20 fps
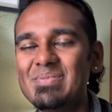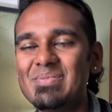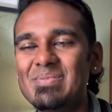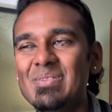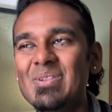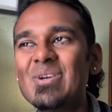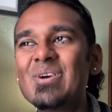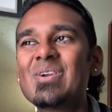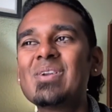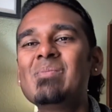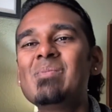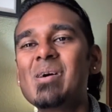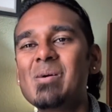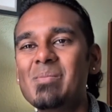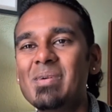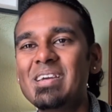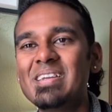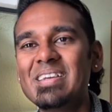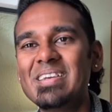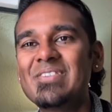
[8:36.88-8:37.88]
learn about
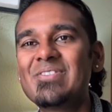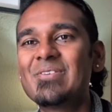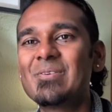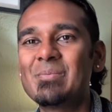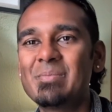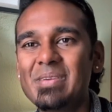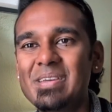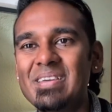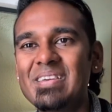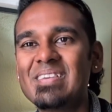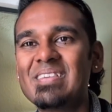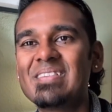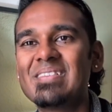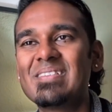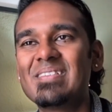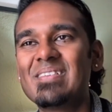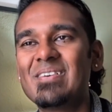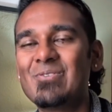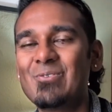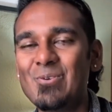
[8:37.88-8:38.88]
my nature
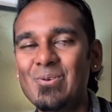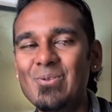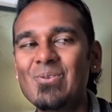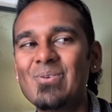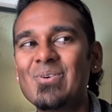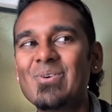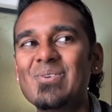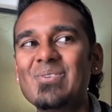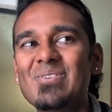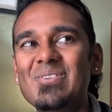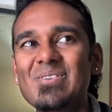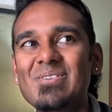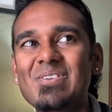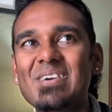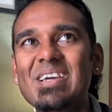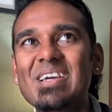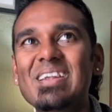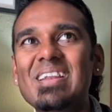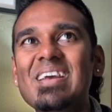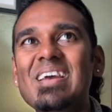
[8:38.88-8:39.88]
being a roller coaster,
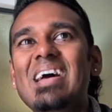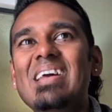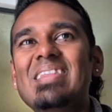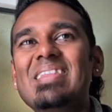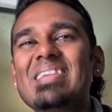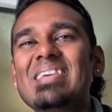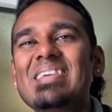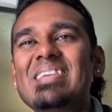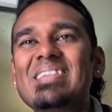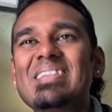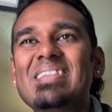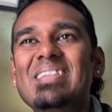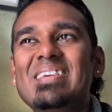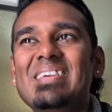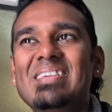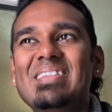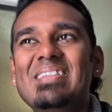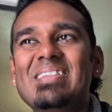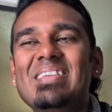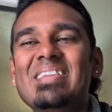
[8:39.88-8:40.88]
right? I think
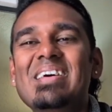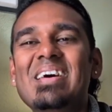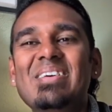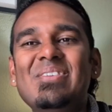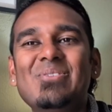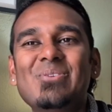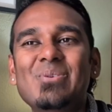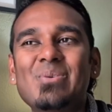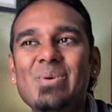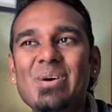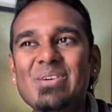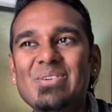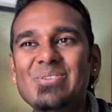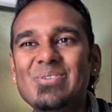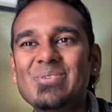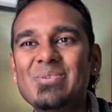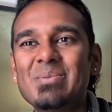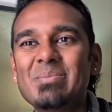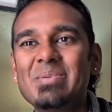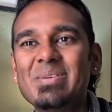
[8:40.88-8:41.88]
like the natural
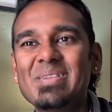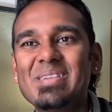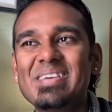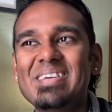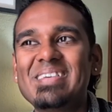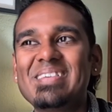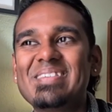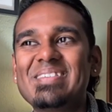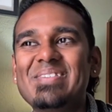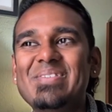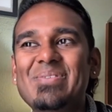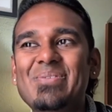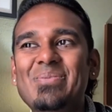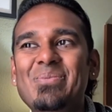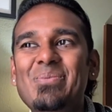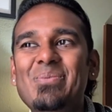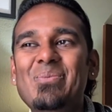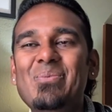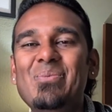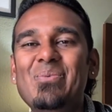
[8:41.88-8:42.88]
question would be like,
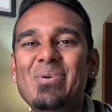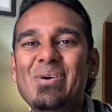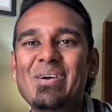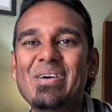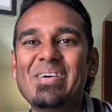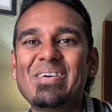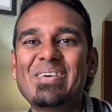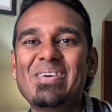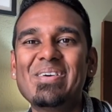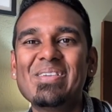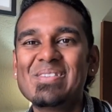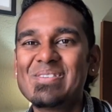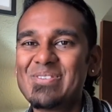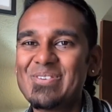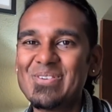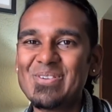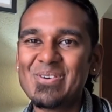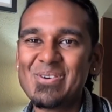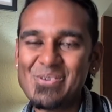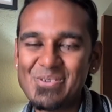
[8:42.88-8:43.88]
where on the
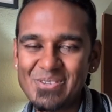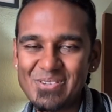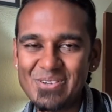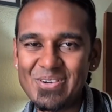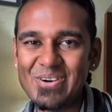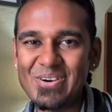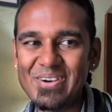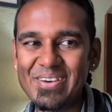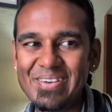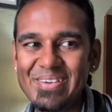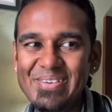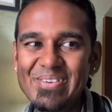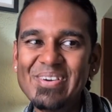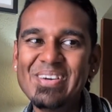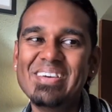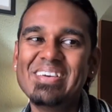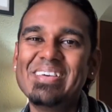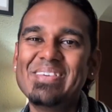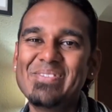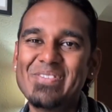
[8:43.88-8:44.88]
roller coaster are you?
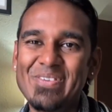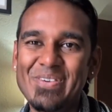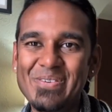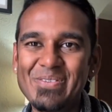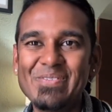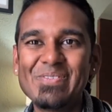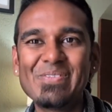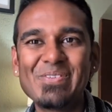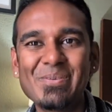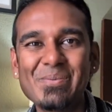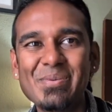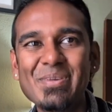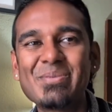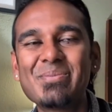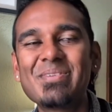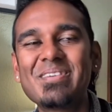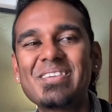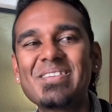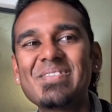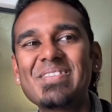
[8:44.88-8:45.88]
For me
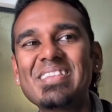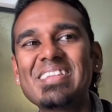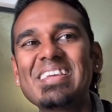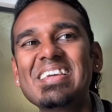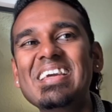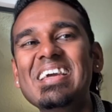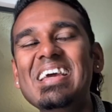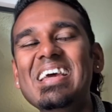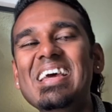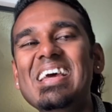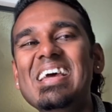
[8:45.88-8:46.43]
specifically,